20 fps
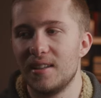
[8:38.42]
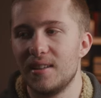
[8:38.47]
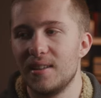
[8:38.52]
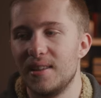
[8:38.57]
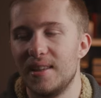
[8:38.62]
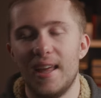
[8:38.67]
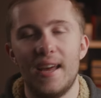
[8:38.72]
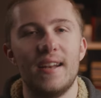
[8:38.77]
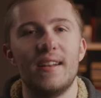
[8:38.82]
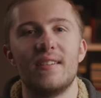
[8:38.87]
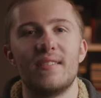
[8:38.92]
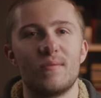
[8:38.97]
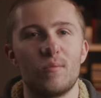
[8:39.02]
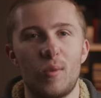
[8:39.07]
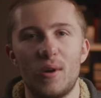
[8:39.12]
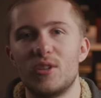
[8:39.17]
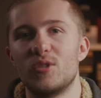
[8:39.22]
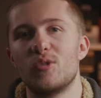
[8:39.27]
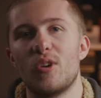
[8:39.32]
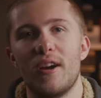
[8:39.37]
then
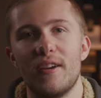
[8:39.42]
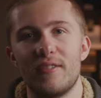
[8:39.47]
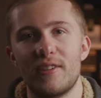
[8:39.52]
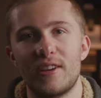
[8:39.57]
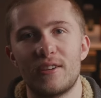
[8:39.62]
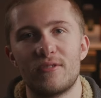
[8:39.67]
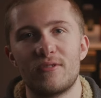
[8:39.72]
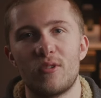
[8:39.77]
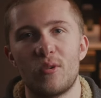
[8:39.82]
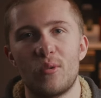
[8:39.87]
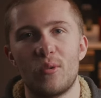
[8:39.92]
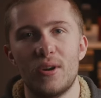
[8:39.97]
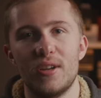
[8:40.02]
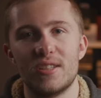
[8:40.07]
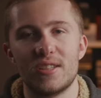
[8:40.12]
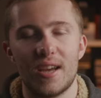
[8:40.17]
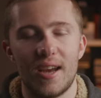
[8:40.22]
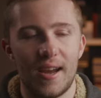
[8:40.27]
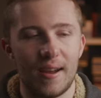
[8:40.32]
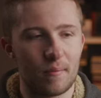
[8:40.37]
we're driving
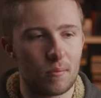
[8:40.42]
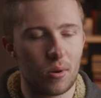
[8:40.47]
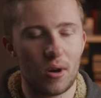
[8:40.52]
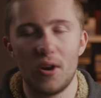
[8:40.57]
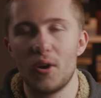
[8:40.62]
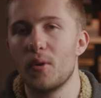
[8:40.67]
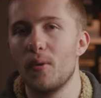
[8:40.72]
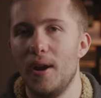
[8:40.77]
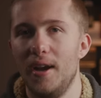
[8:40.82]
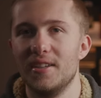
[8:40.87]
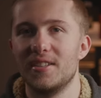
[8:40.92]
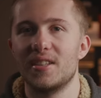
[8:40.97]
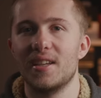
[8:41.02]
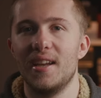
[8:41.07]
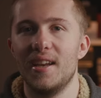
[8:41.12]
forward uh, progress.